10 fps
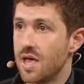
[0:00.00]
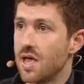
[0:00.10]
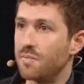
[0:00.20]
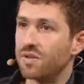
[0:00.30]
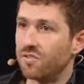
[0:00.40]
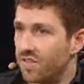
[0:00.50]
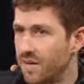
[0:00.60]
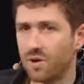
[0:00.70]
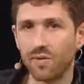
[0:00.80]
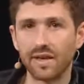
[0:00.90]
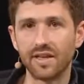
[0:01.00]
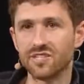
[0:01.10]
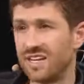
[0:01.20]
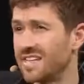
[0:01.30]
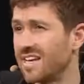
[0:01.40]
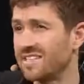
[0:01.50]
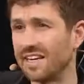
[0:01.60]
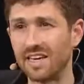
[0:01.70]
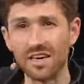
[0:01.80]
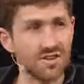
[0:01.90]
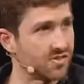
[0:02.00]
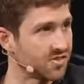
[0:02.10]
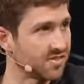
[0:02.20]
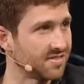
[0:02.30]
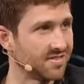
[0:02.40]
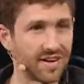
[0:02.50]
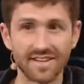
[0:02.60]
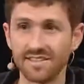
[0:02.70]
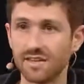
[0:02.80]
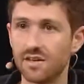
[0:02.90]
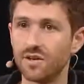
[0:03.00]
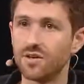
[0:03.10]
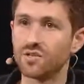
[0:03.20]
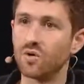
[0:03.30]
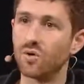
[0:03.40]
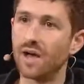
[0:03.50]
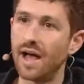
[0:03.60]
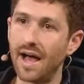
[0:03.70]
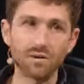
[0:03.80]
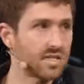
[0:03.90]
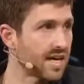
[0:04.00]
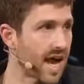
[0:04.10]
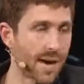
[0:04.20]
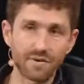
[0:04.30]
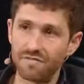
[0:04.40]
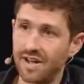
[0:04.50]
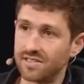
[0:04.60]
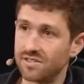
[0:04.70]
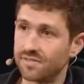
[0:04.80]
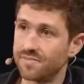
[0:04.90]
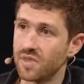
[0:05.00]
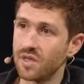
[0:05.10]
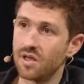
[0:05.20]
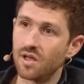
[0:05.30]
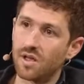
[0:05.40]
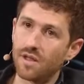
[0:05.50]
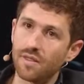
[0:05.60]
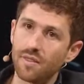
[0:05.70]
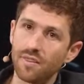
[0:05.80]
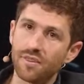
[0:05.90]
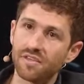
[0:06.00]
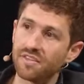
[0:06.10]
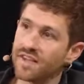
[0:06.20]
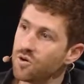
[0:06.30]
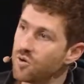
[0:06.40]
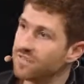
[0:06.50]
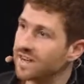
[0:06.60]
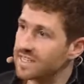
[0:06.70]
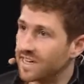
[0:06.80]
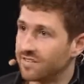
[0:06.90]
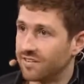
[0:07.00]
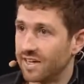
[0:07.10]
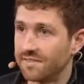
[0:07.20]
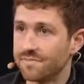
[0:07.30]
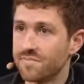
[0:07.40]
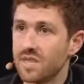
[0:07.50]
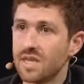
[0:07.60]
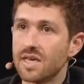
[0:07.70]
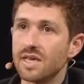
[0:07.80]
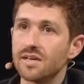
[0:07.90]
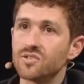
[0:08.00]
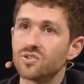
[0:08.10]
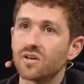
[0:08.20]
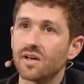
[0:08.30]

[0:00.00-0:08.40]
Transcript: But if you think about regulation, that takes like years, right? So how is this going to happen faster? The thing we've identified is